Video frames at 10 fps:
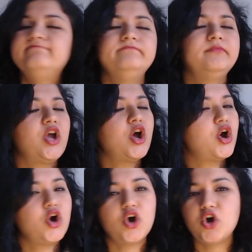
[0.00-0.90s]

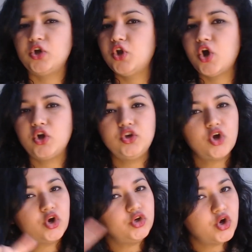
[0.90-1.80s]
No, no,
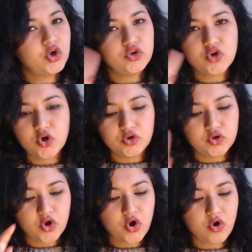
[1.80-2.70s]
no, no, no,
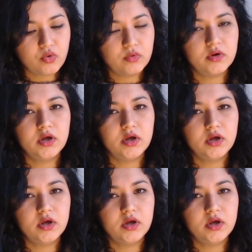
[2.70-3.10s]
no.